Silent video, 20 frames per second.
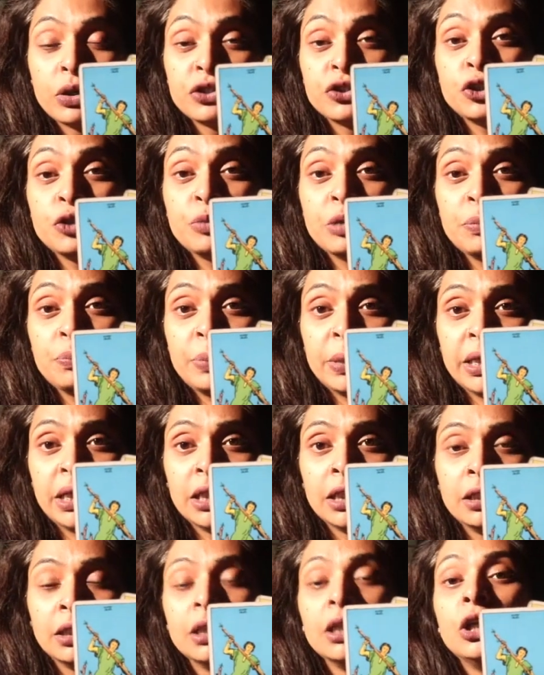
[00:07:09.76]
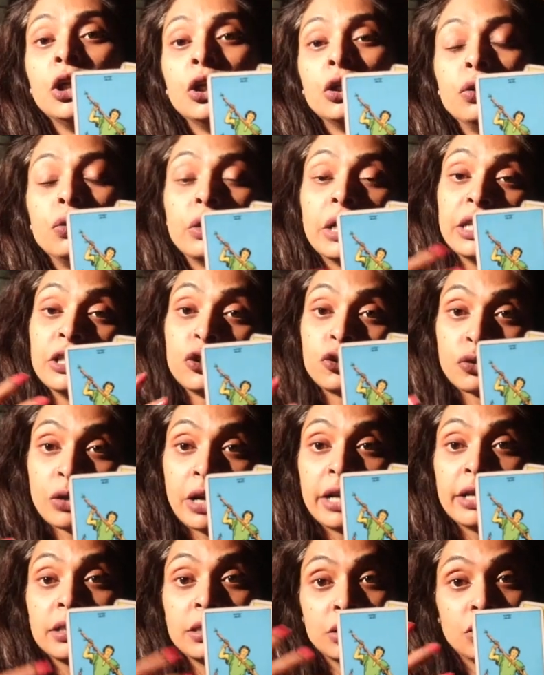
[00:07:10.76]
once you've been bitten, you guys
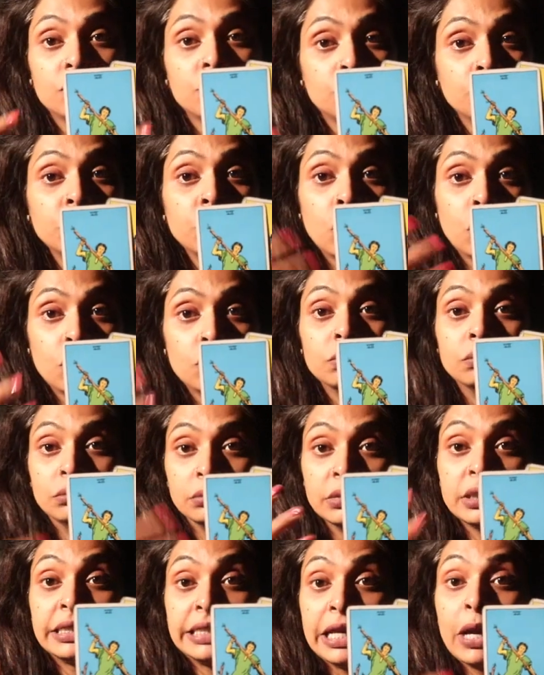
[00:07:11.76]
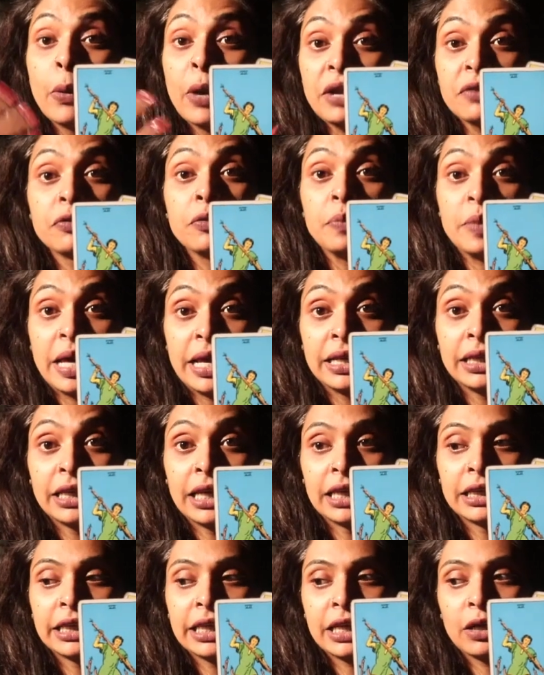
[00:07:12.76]
try to, you know, stay away from that
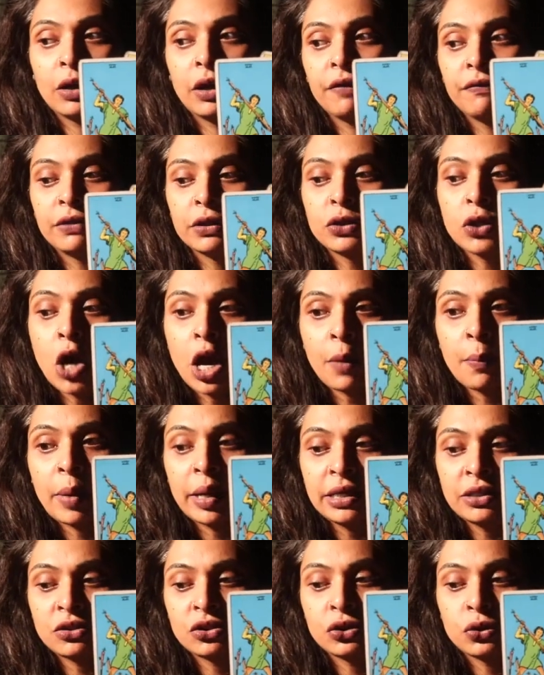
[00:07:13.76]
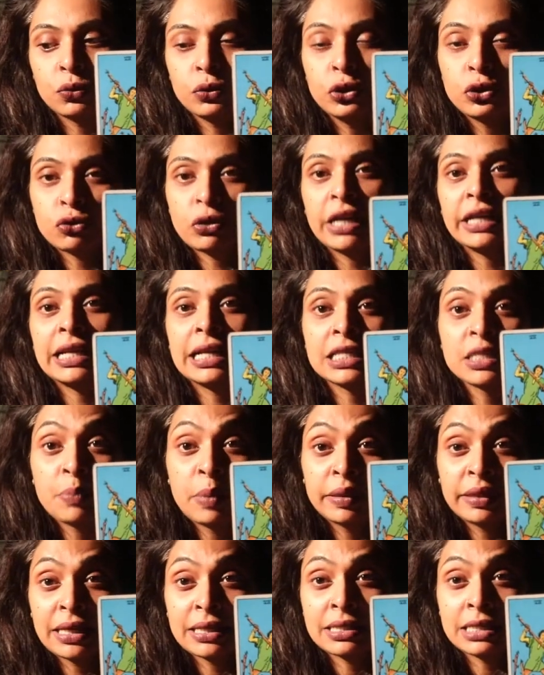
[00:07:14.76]
again. Like if the dog bites you, you try not to
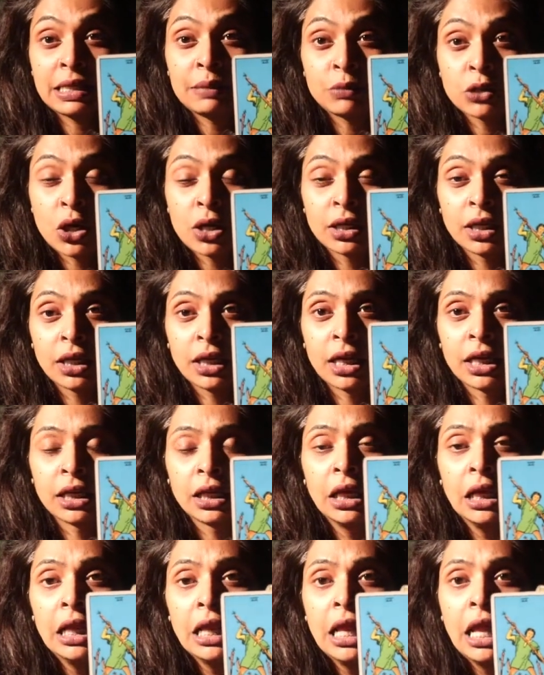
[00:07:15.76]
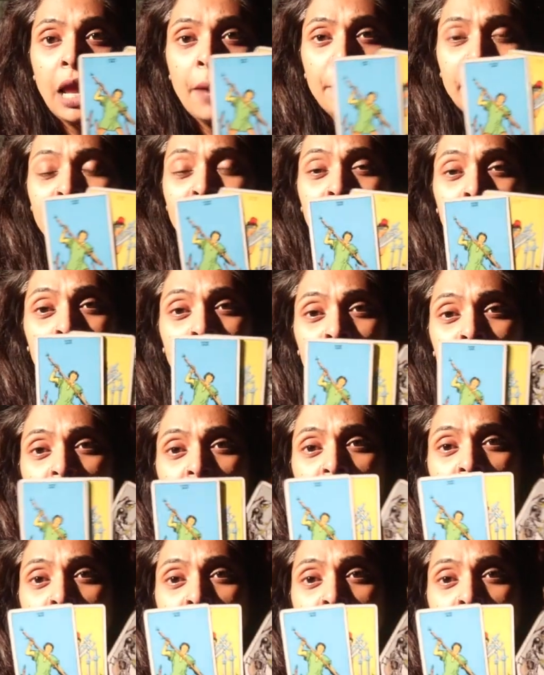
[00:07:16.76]
pet that same dog again. But I kind of feel